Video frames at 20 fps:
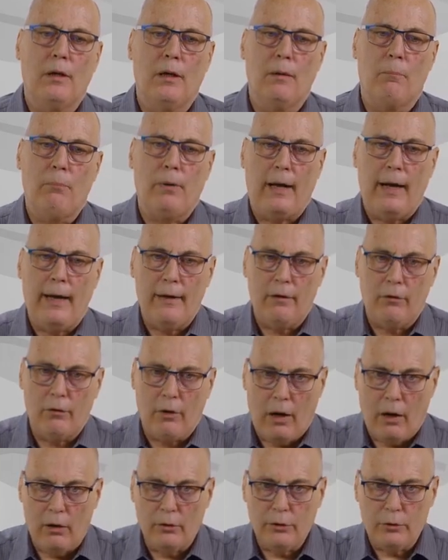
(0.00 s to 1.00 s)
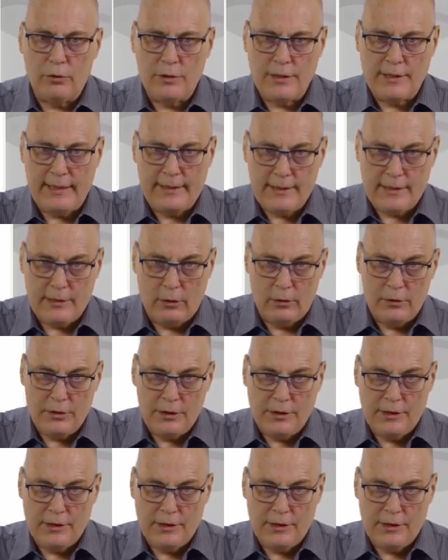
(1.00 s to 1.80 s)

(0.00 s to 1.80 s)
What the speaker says: apply around your set zones.